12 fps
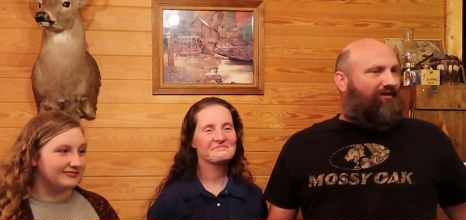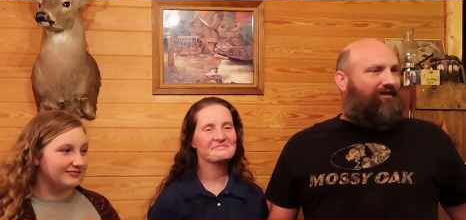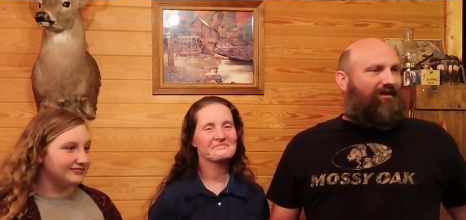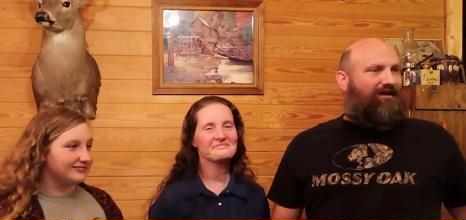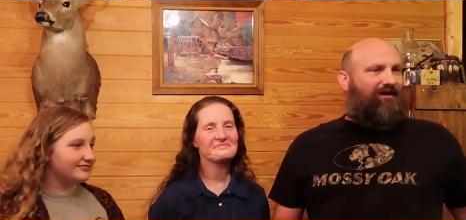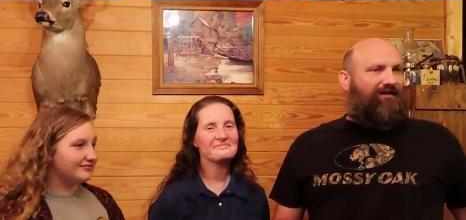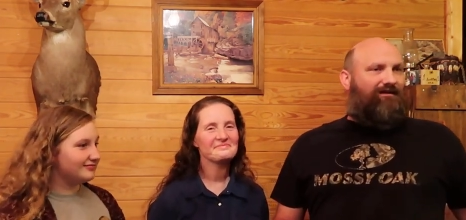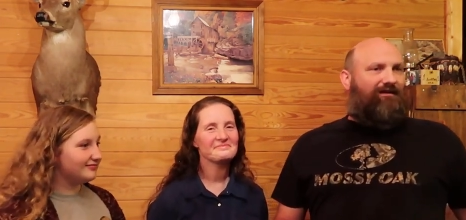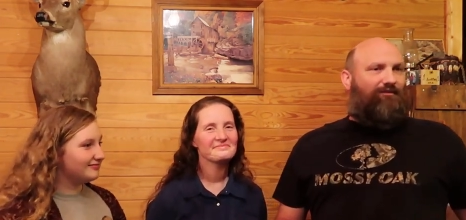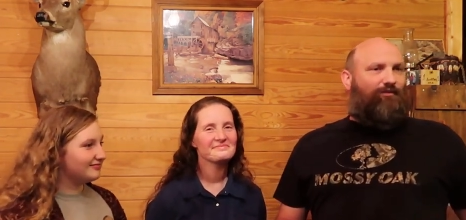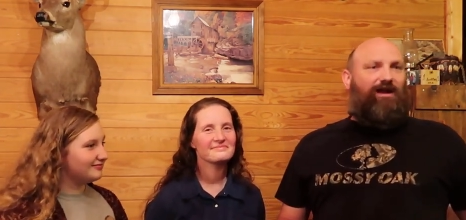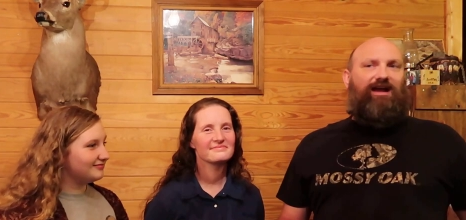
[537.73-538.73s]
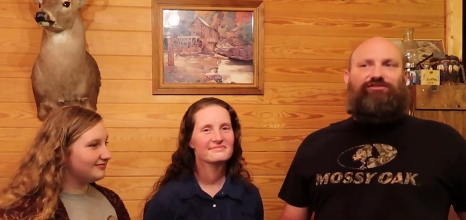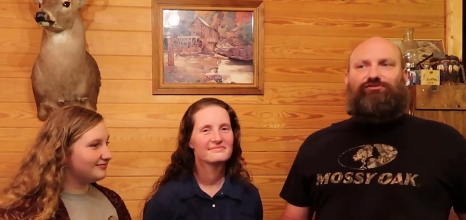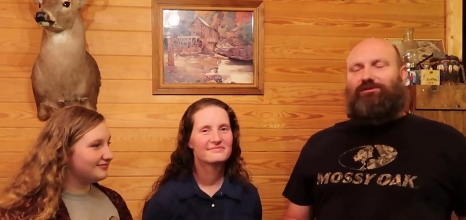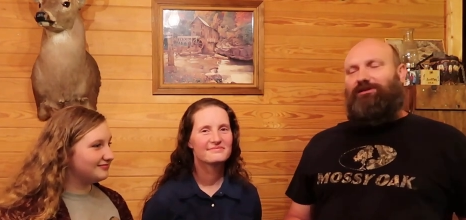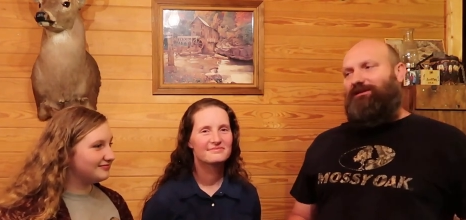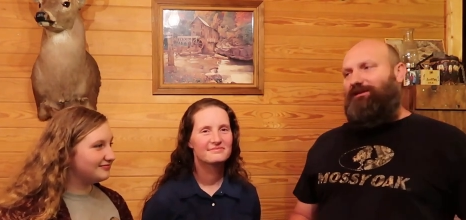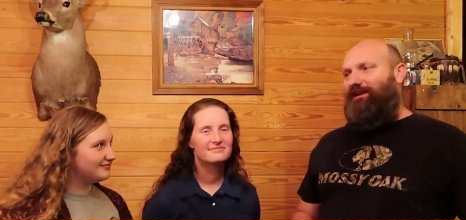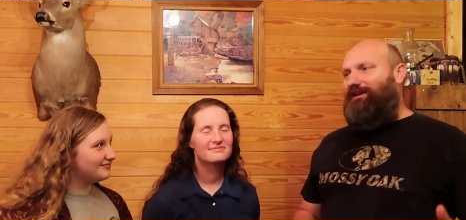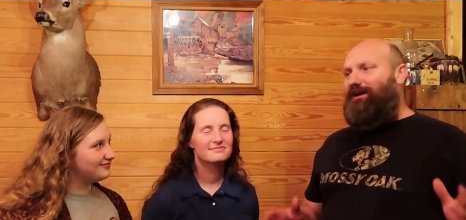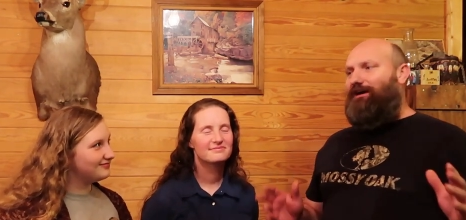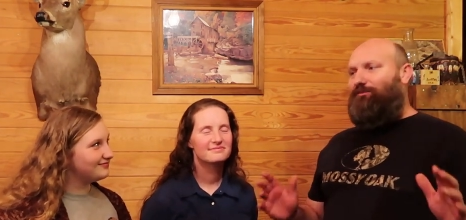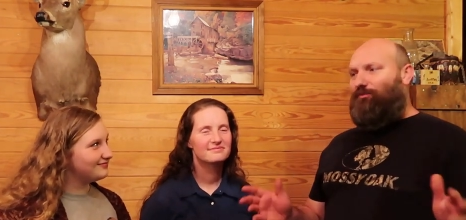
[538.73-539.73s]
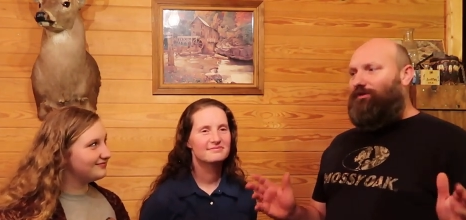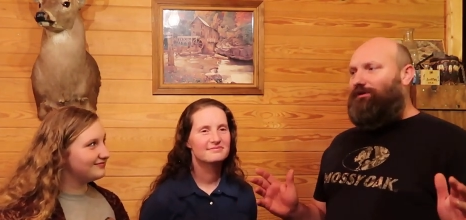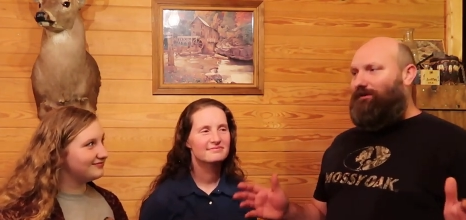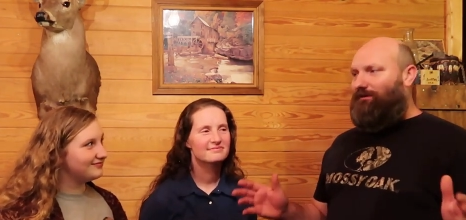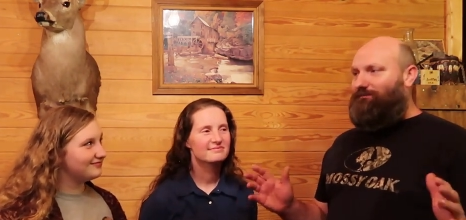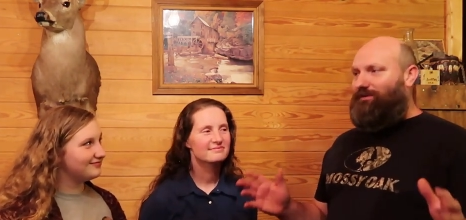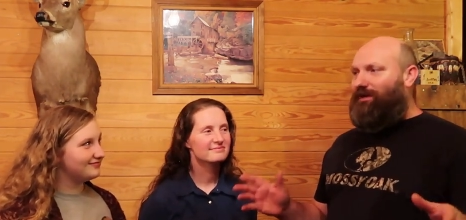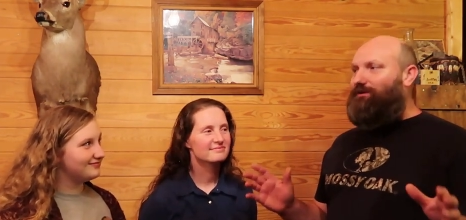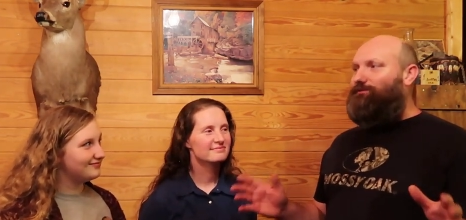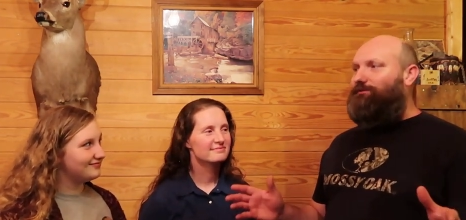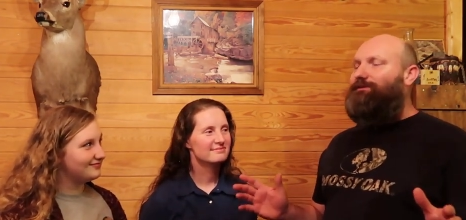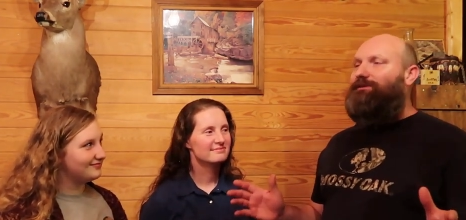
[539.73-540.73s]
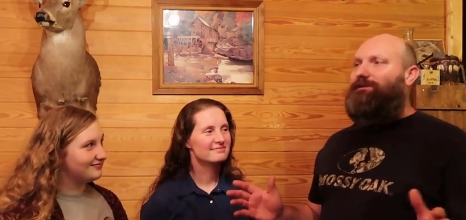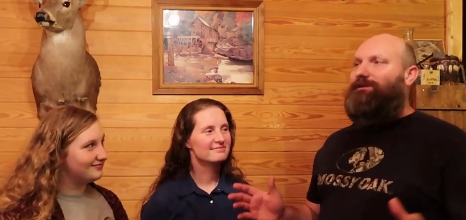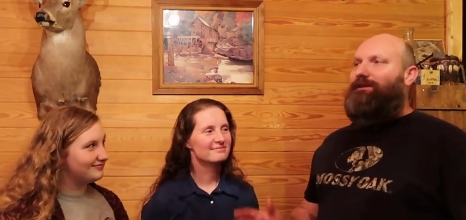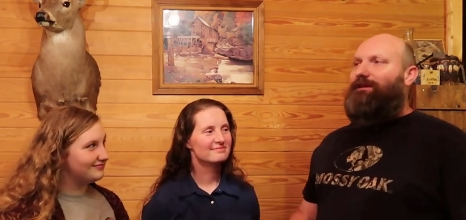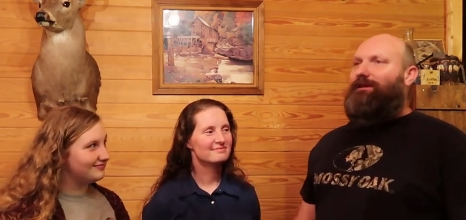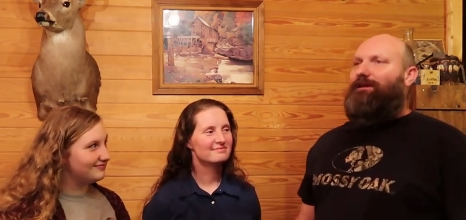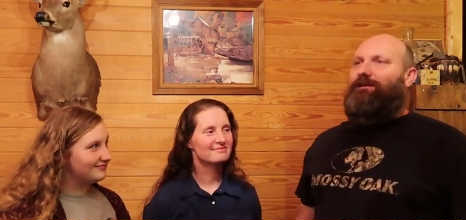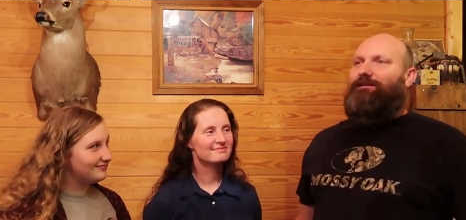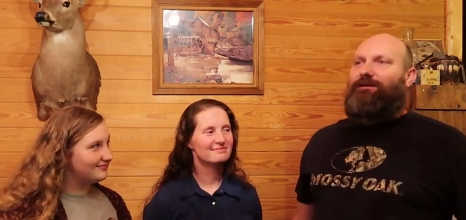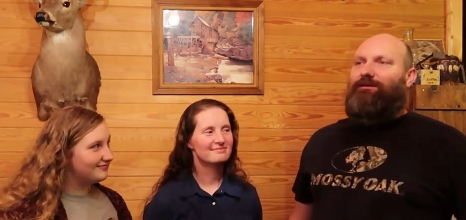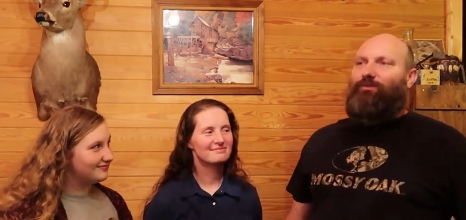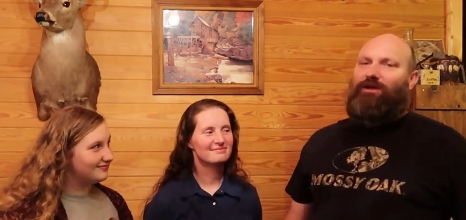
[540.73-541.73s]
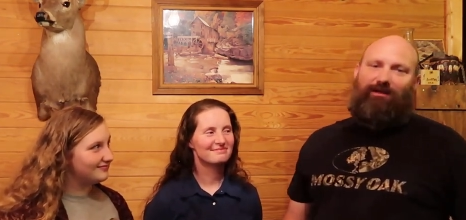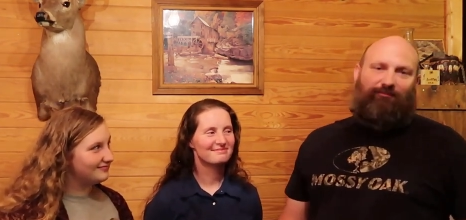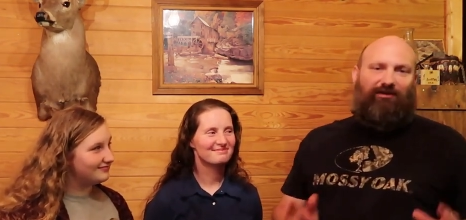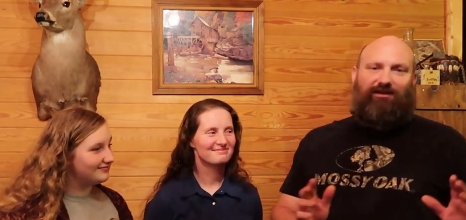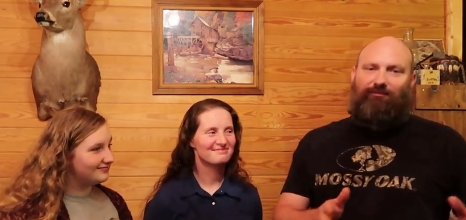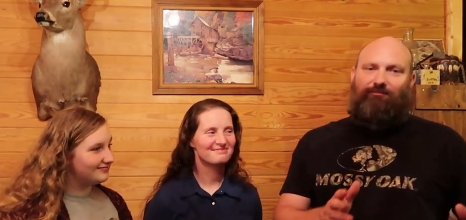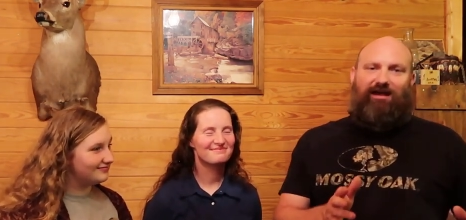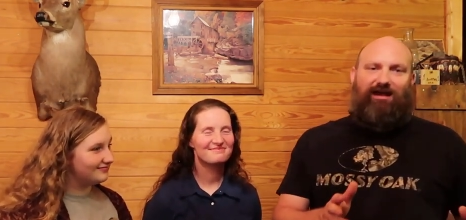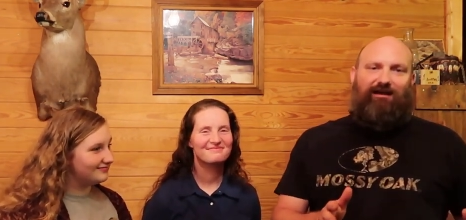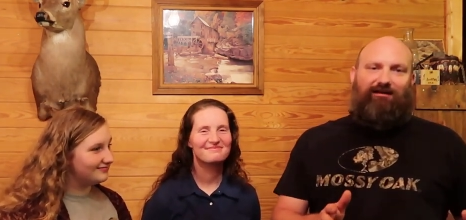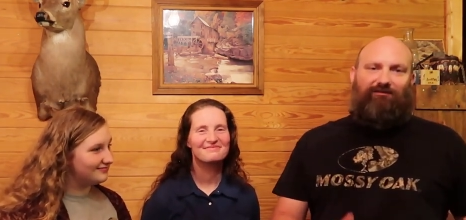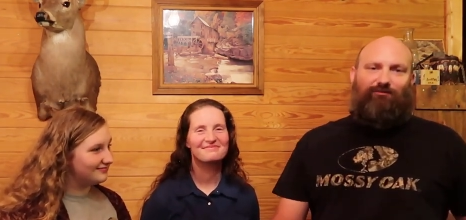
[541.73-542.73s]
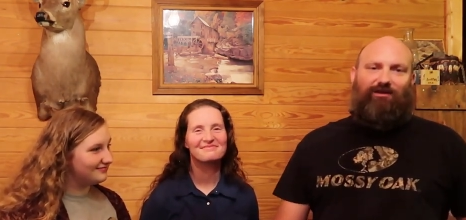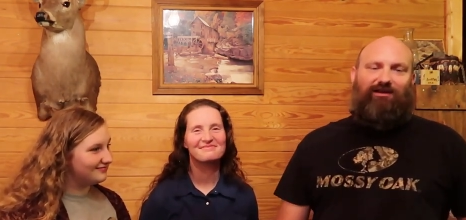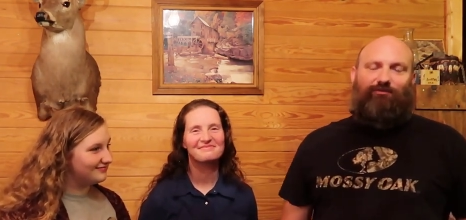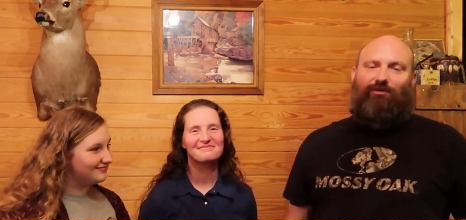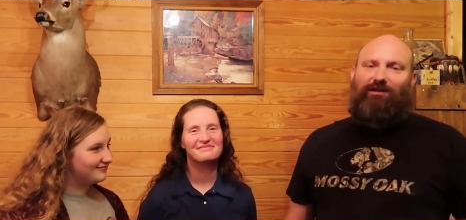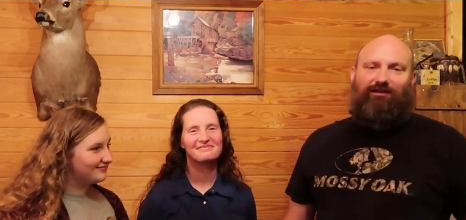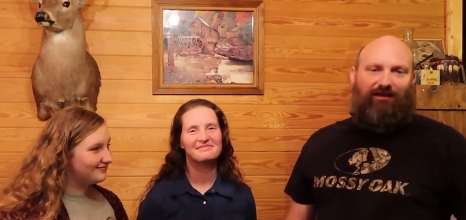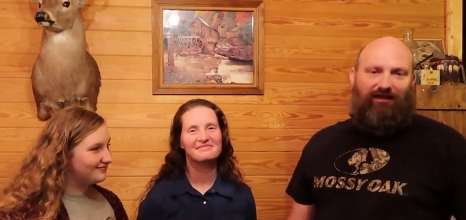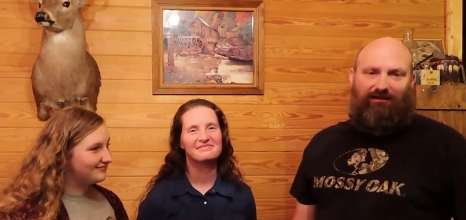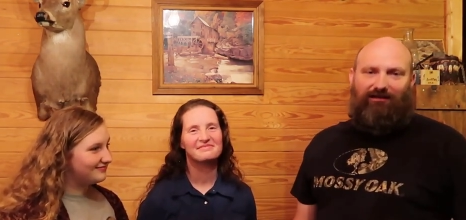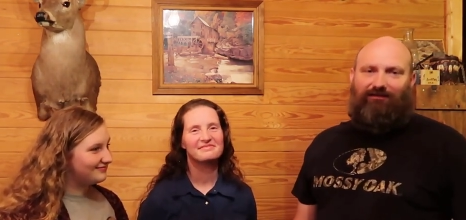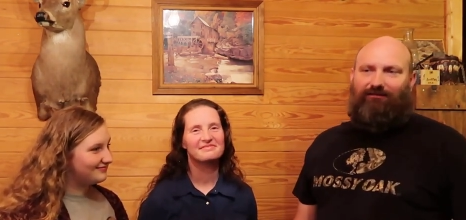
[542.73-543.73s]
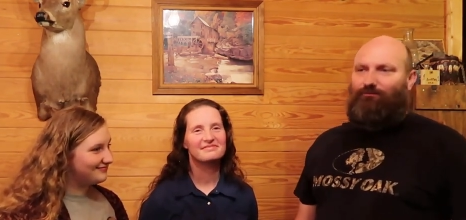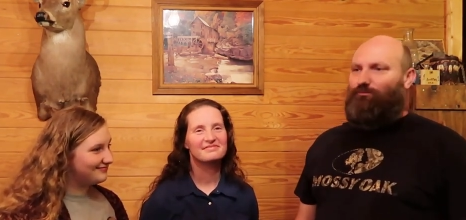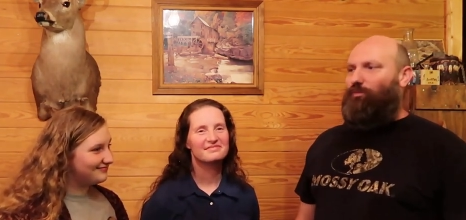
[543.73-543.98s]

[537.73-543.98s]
Speaker 1: And uh, we actually, he got one, a big one, and uh, we had put it back because we didn't really need it, and